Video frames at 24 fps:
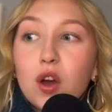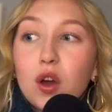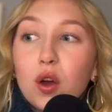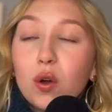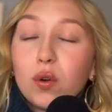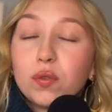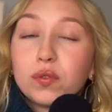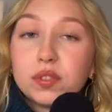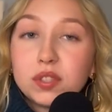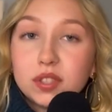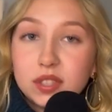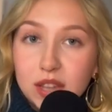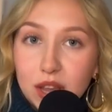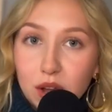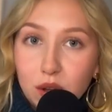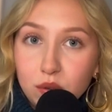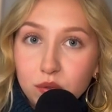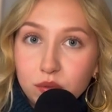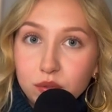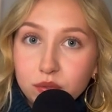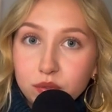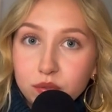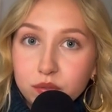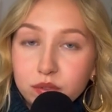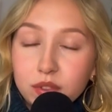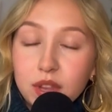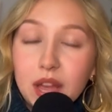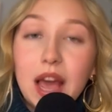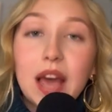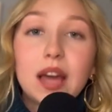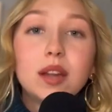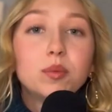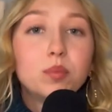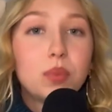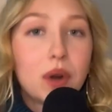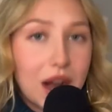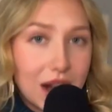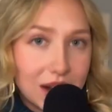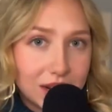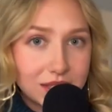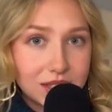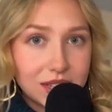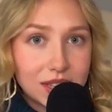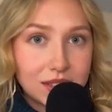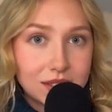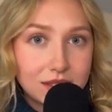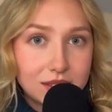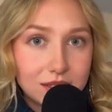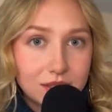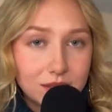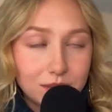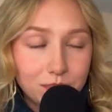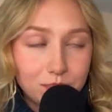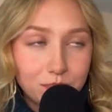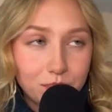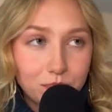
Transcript: of self and practice.